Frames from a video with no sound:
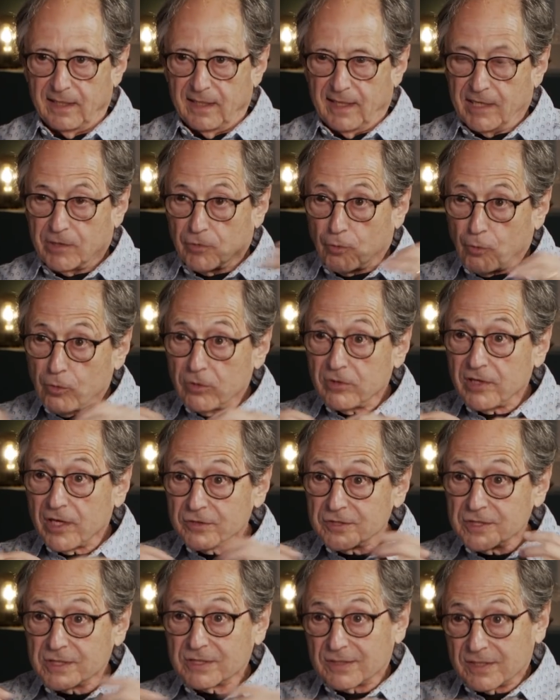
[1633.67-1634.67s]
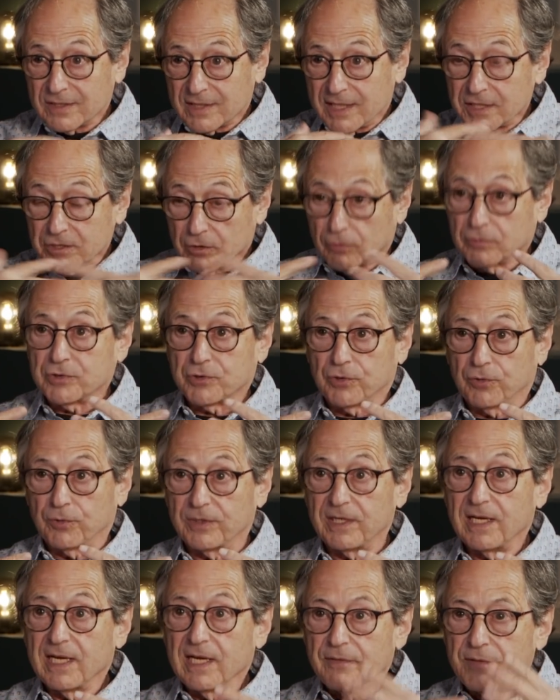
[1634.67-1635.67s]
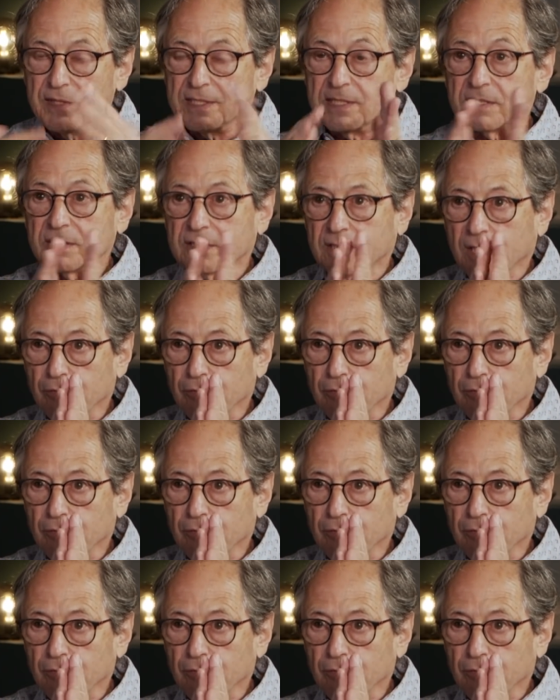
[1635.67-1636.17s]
and all those things are torn. This is